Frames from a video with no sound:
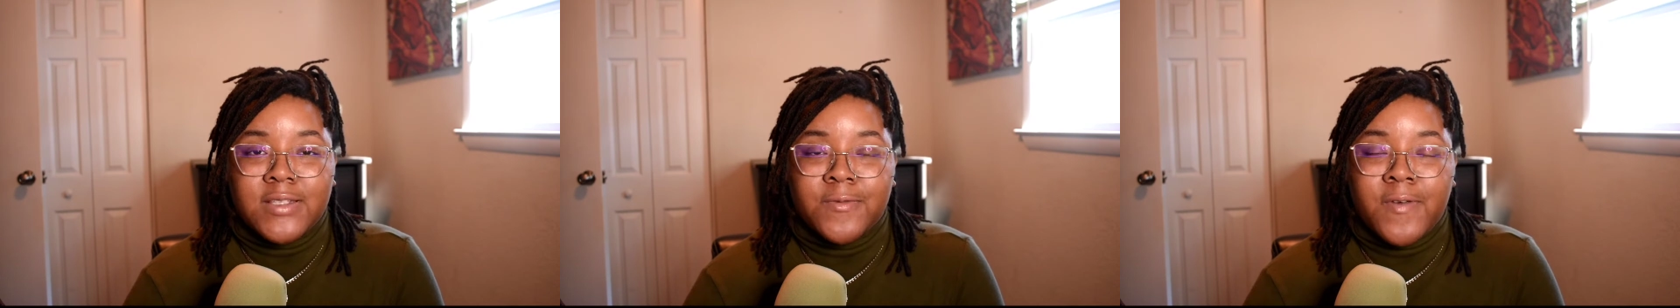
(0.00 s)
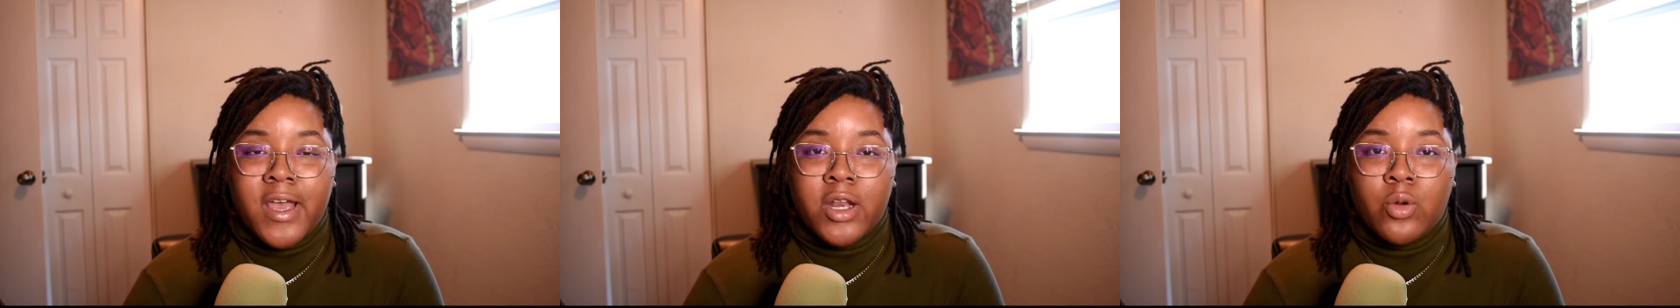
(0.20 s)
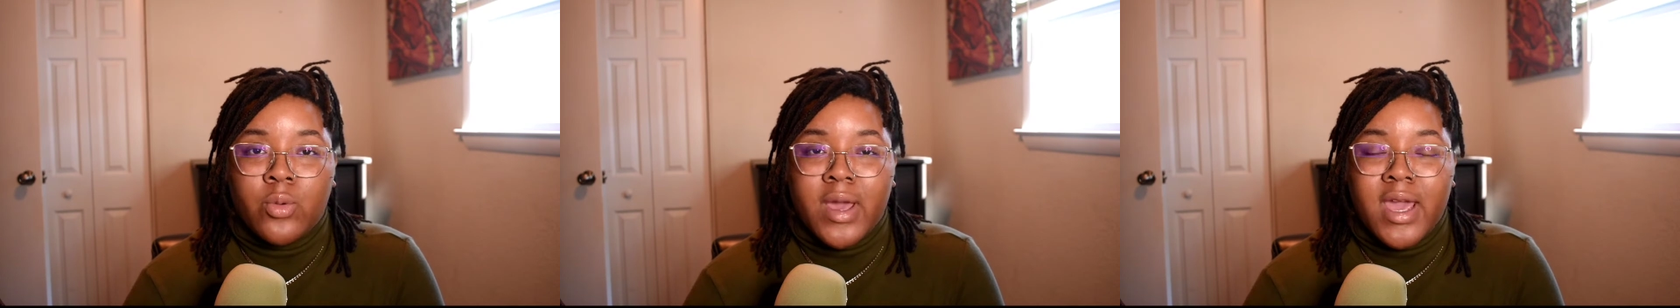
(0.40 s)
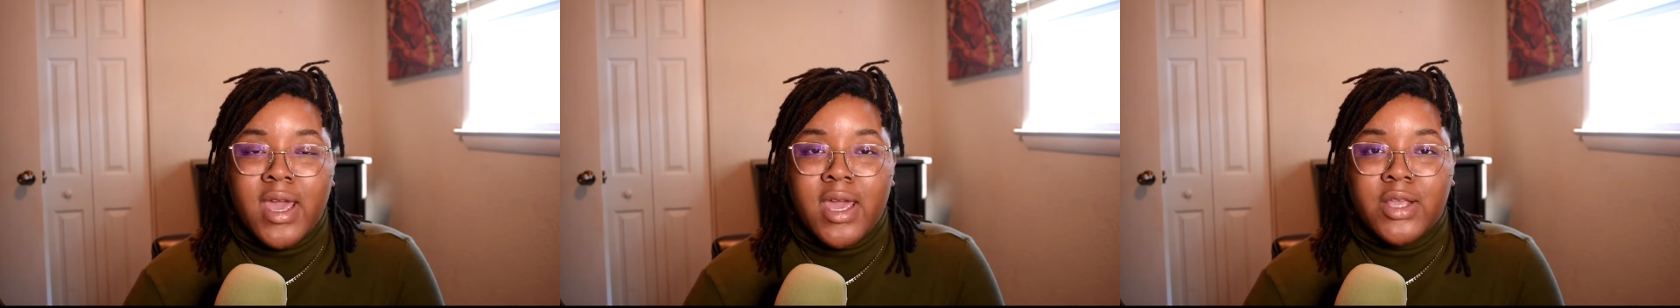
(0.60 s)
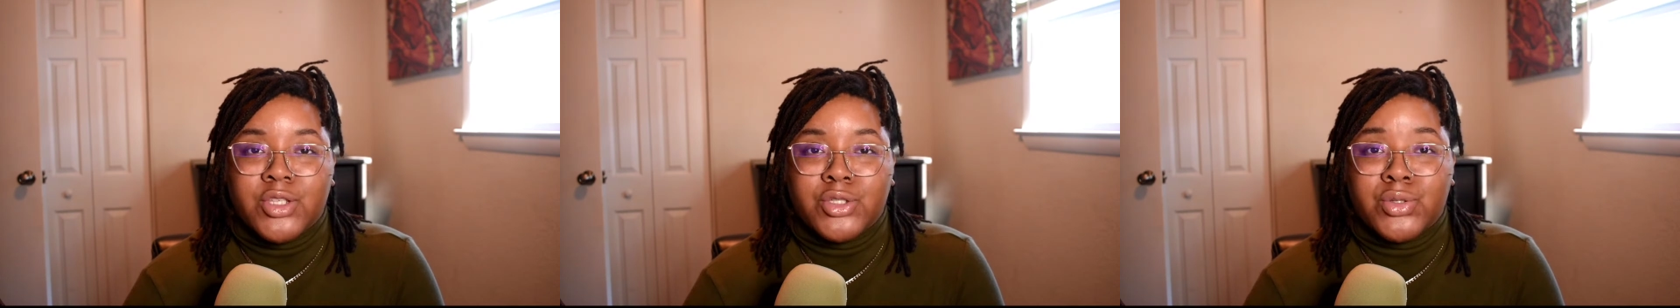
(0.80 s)
find a
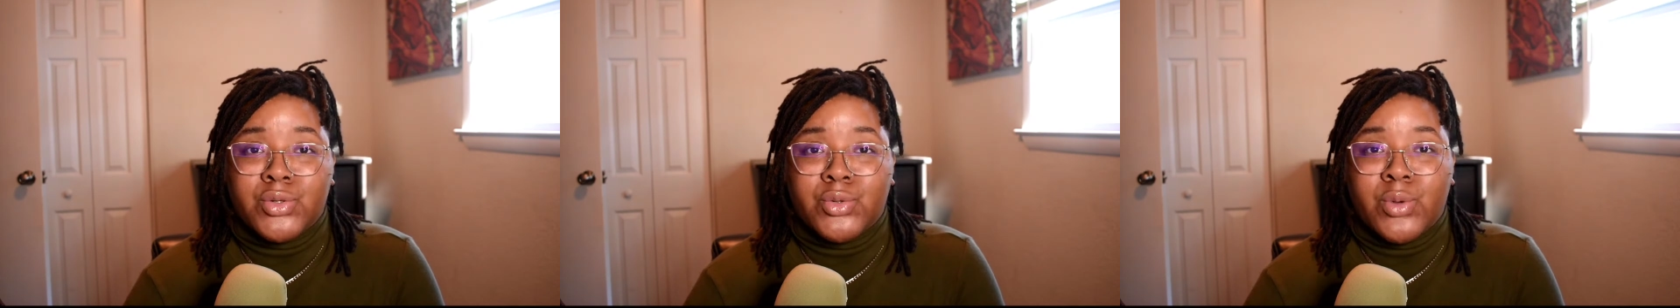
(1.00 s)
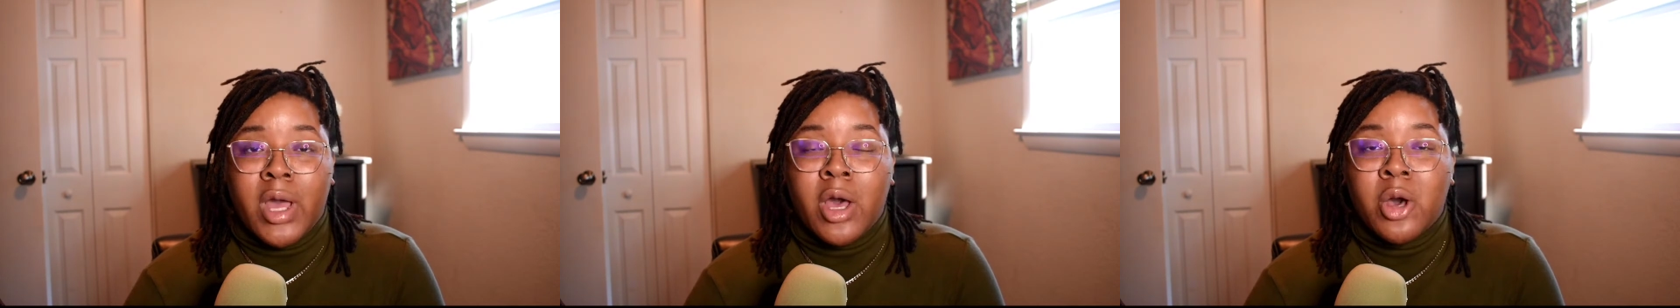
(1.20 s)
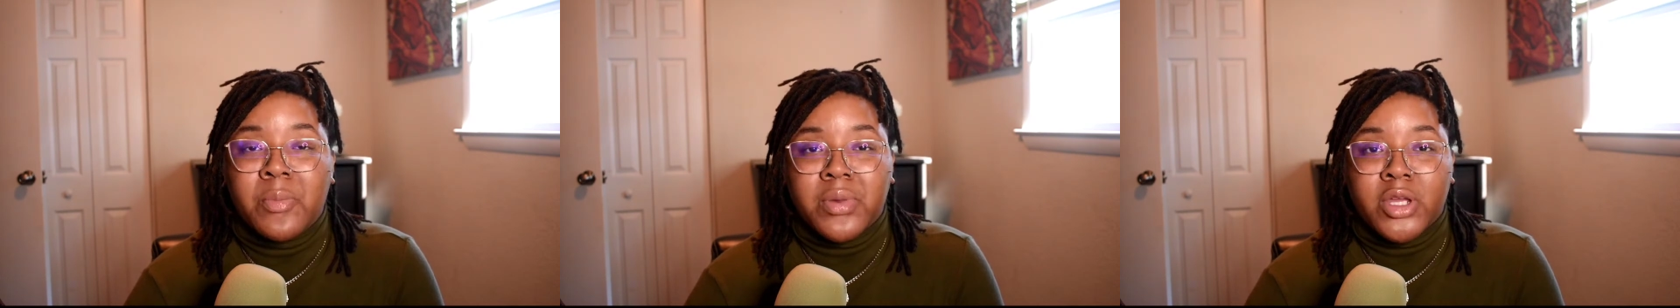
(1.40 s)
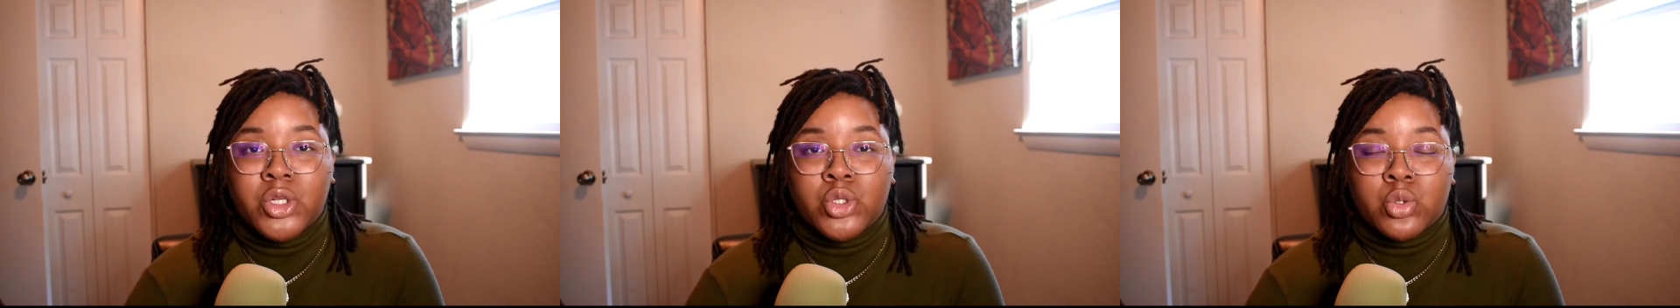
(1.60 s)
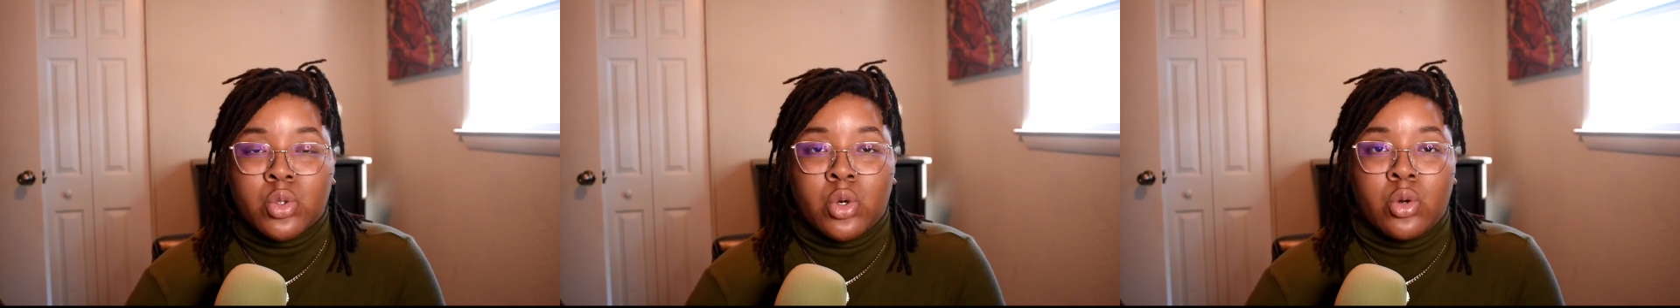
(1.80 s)
way to help
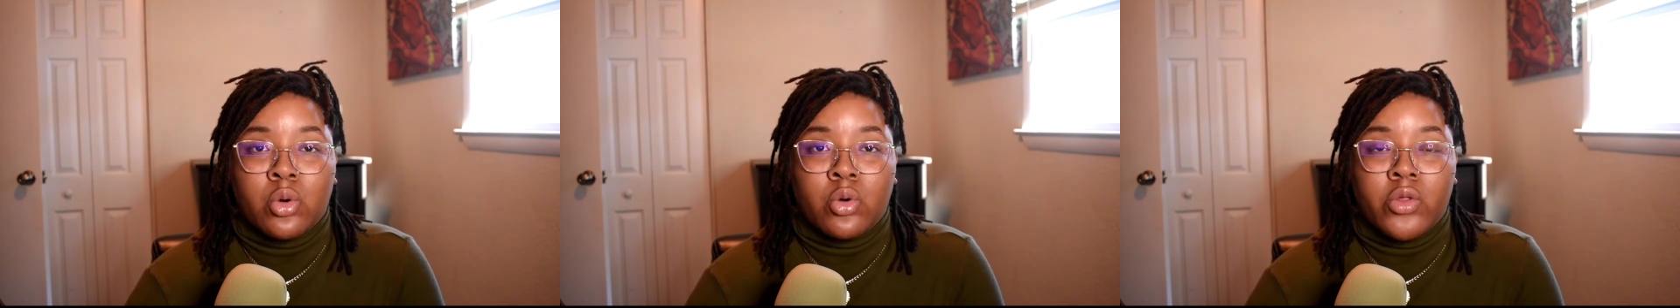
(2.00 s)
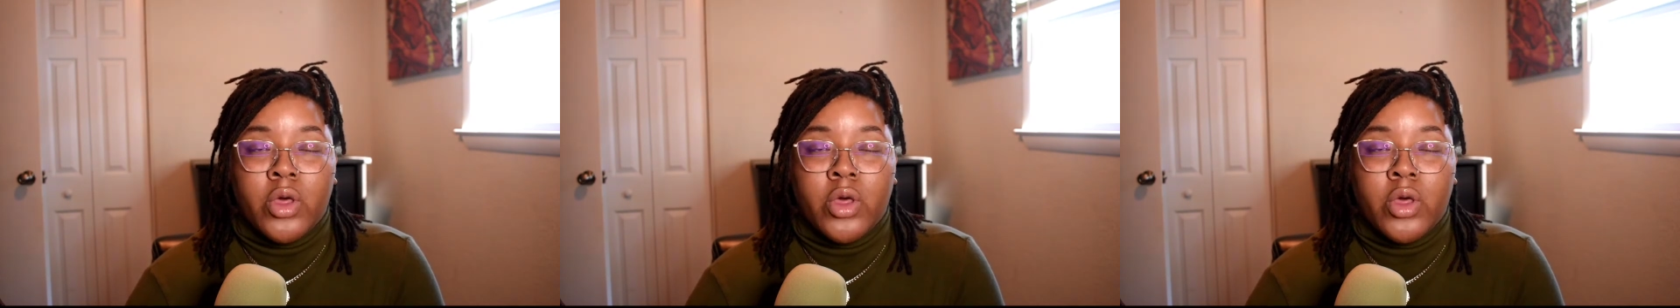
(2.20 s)
control